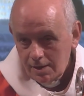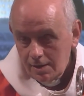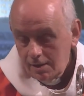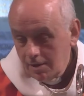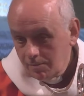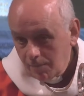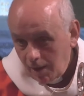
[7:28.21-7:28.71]

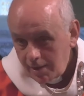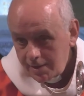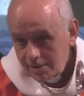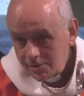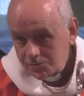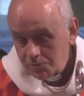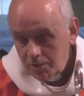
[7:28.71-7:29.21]
in my
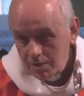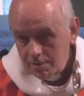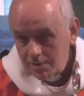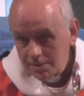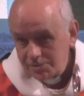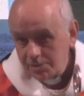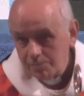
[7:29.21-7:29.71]

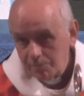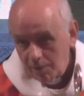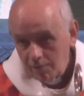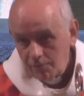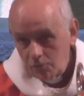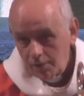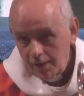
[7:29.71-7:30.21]
experience, above
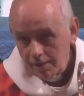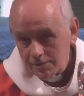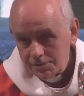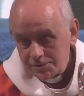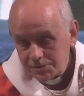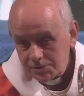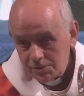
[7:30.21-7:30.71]
all
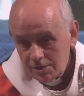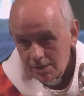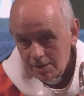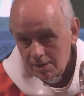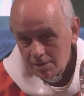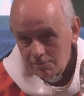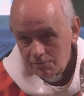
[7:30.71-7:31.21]
else,
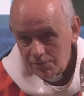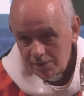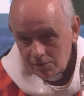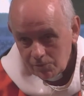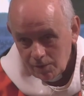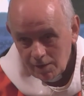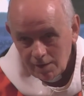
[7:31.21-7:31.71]

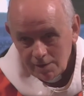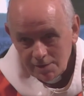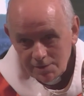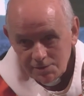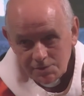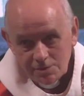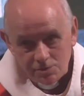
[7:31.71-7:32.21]

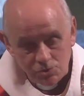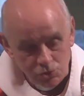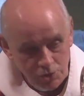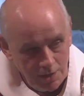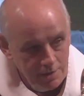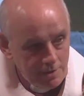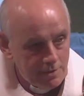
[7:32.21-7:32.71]
requires
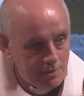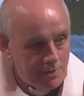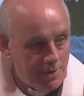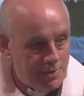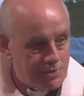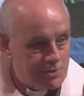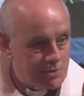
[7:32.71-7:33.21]

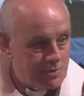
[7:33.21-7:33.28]
gentleness.